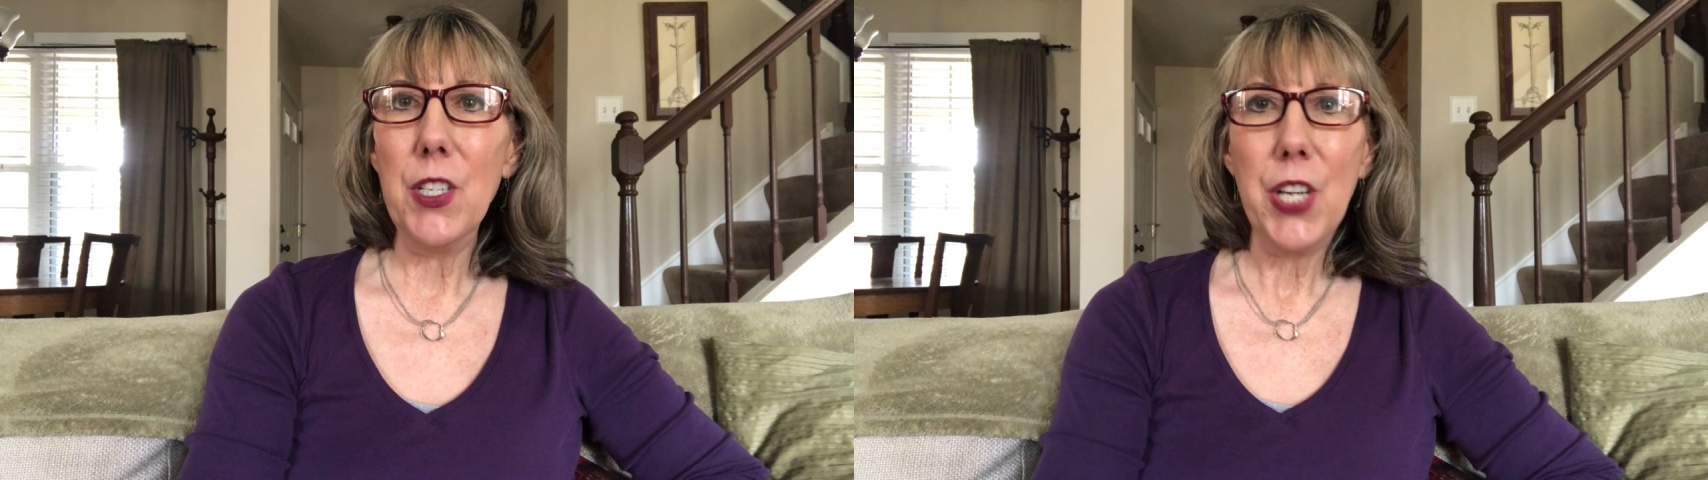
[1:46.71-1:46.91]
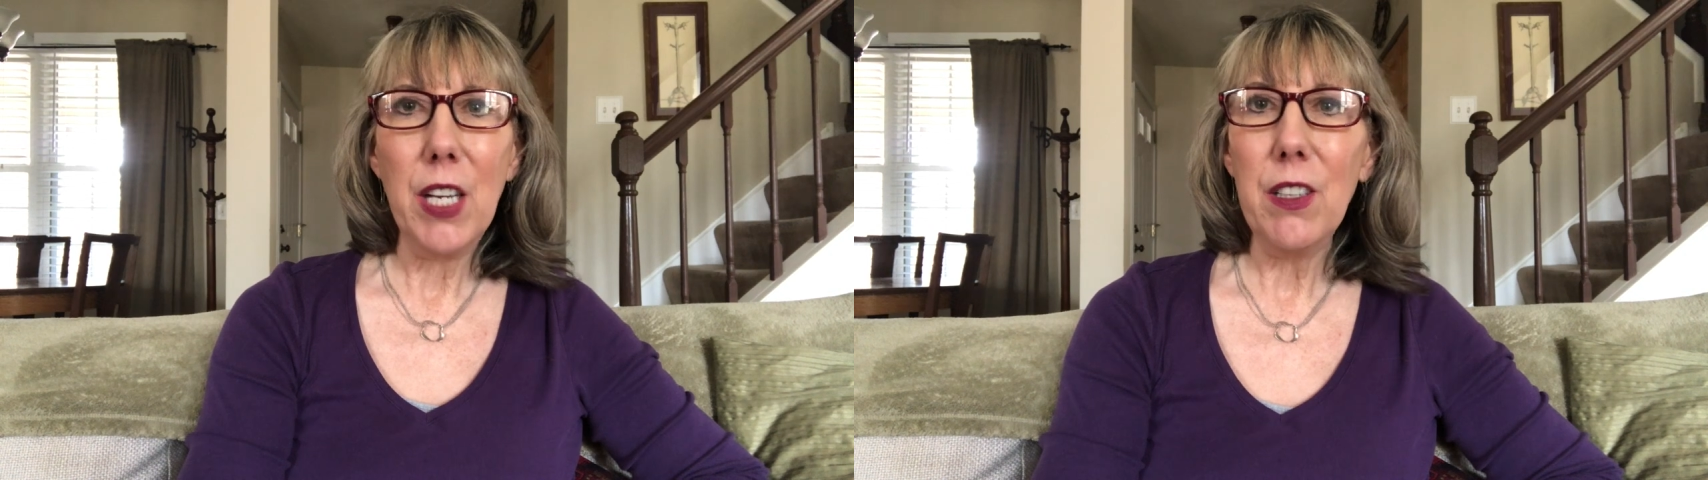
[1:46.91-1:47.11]

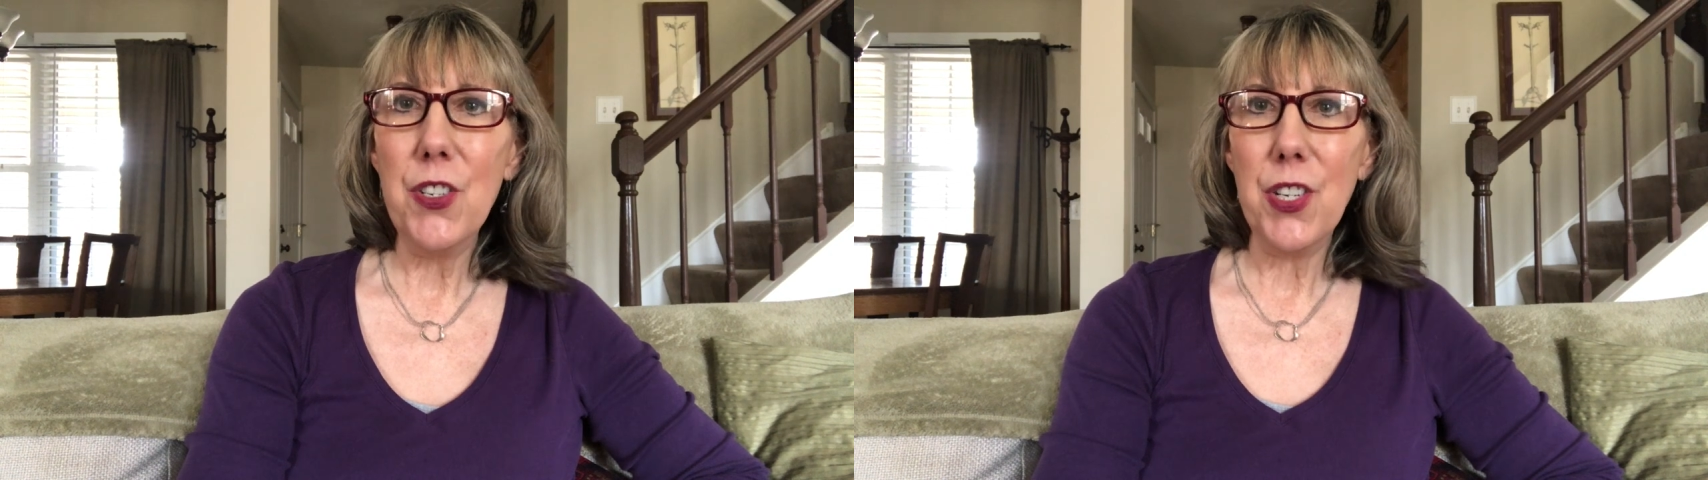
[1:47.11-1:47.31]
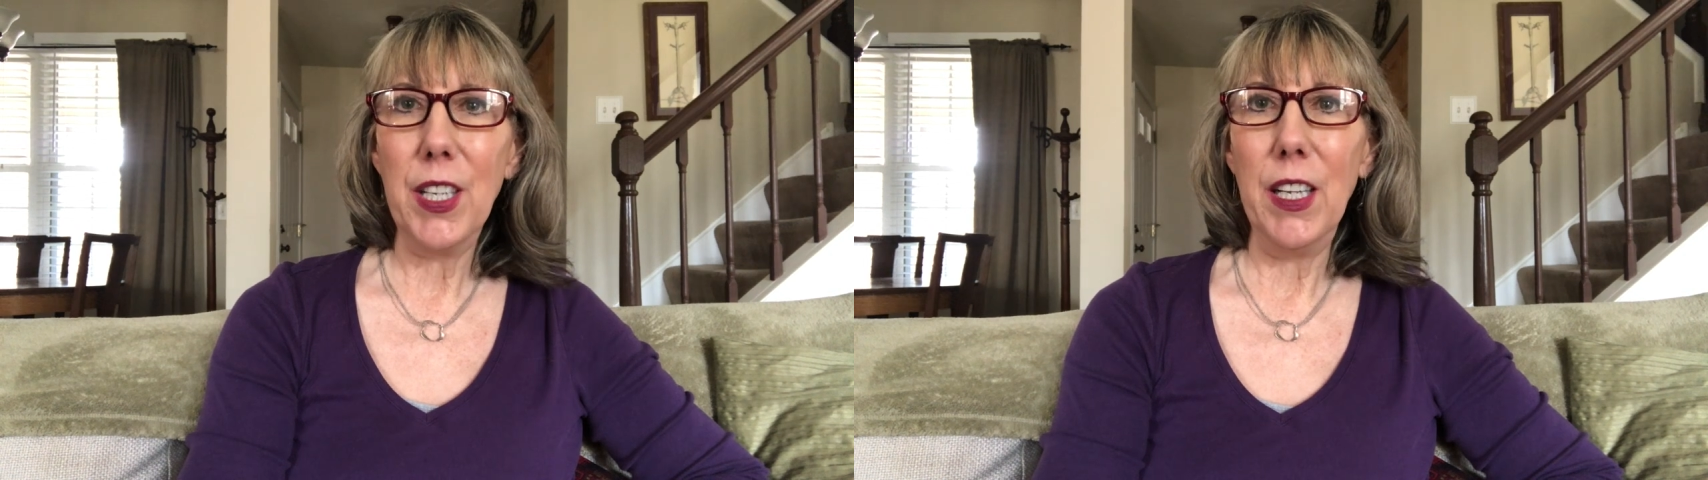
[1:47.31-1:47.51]

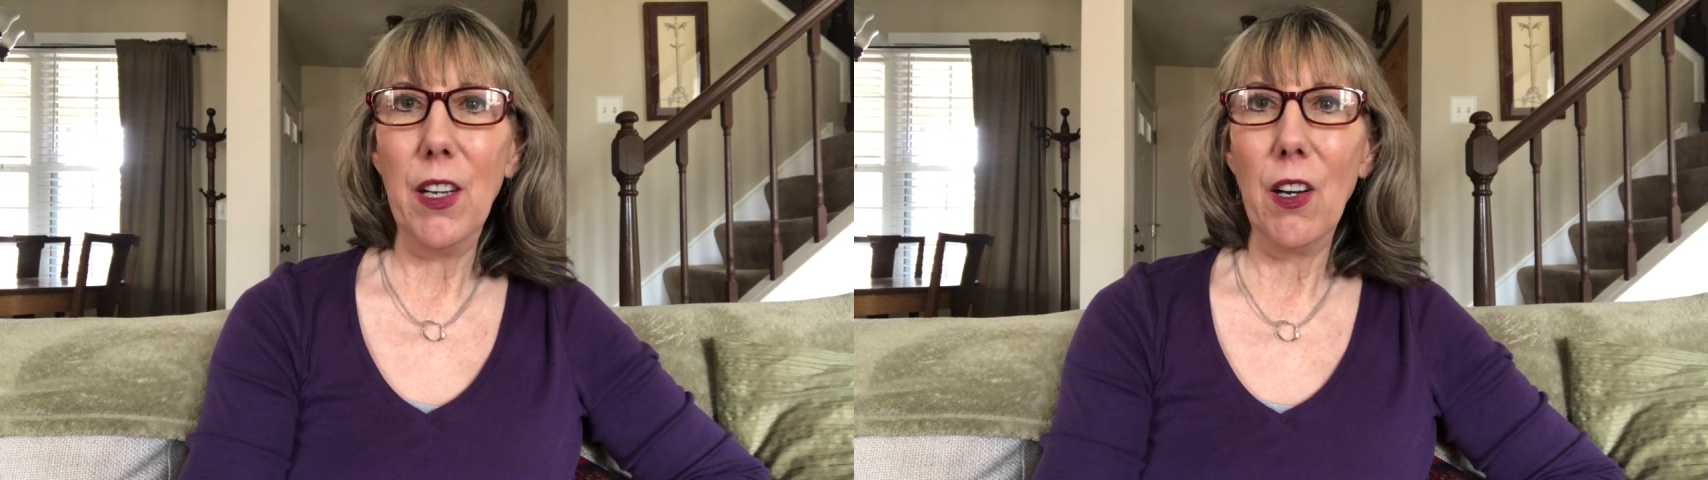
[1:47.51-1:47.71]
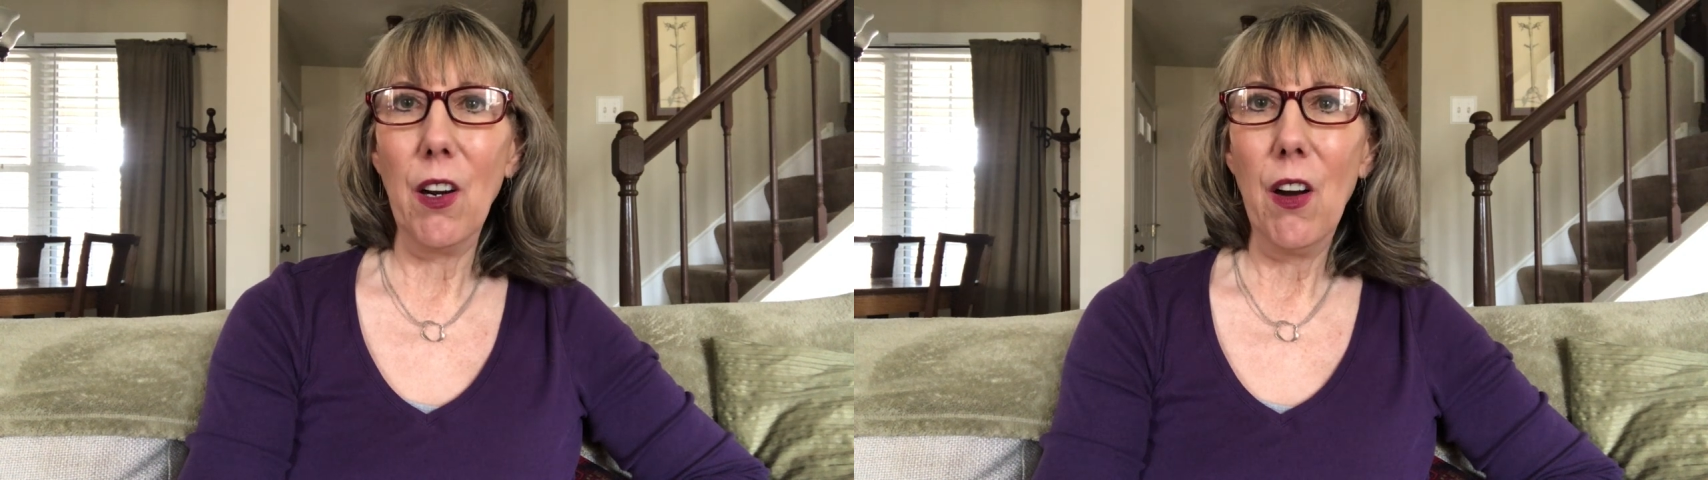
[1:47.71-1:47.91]
challenging
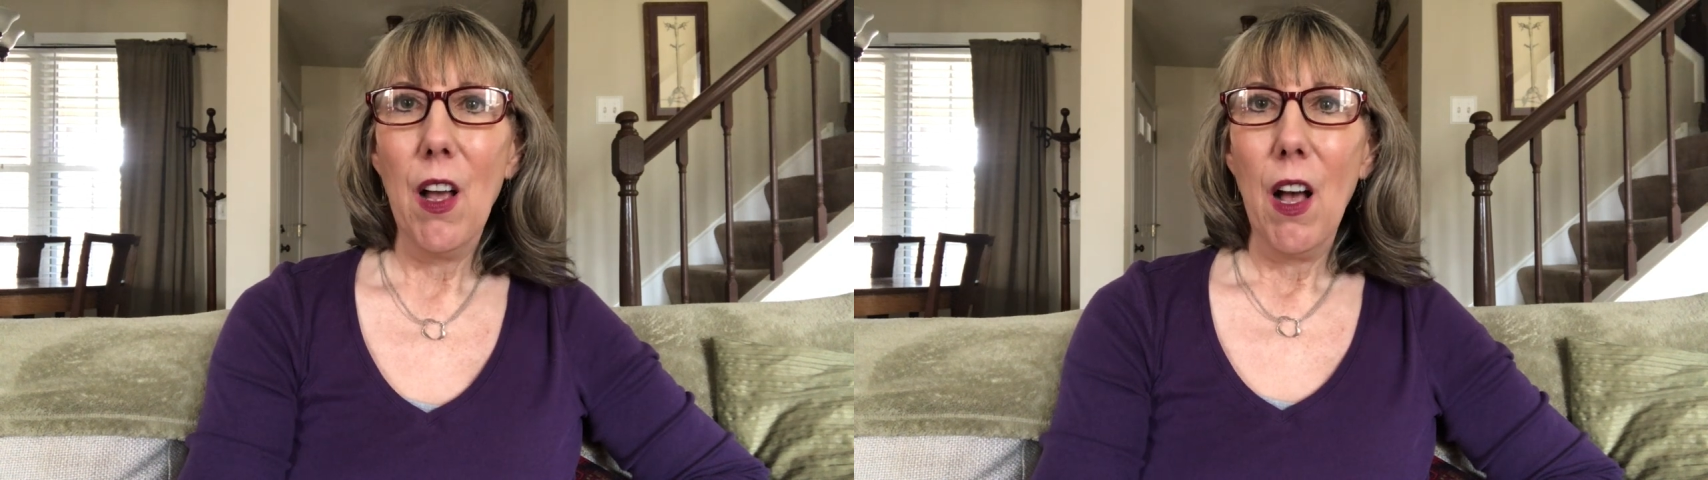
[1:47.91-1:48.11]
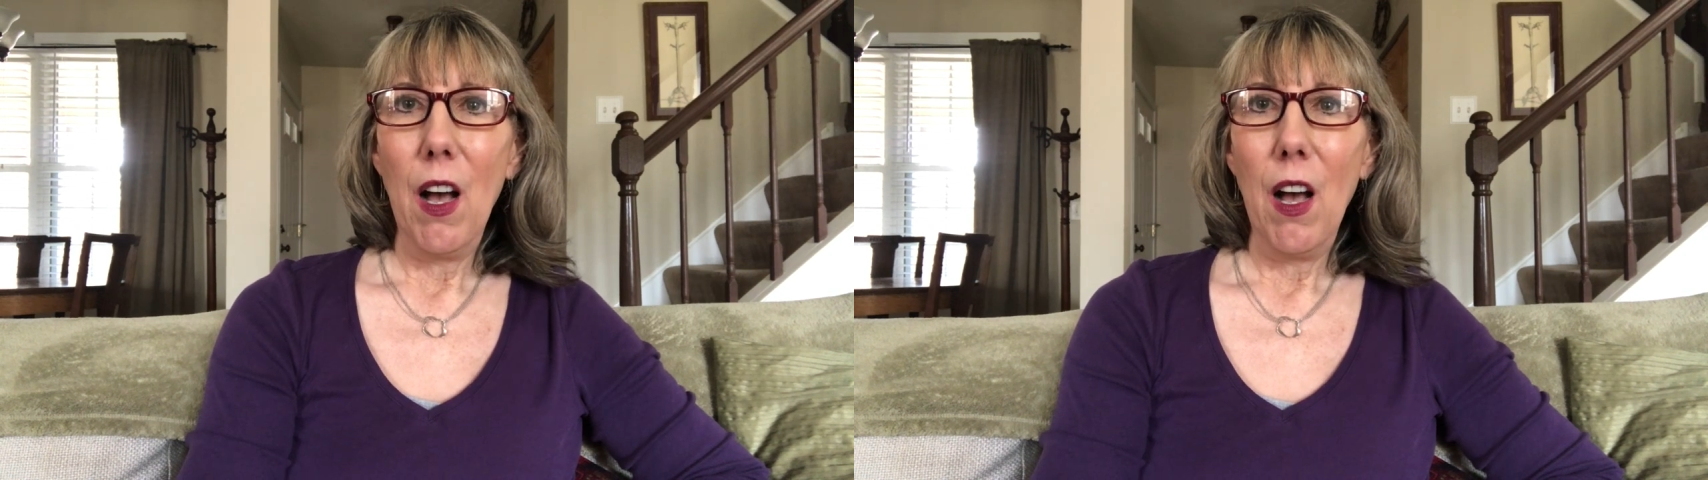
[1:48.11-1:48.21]
year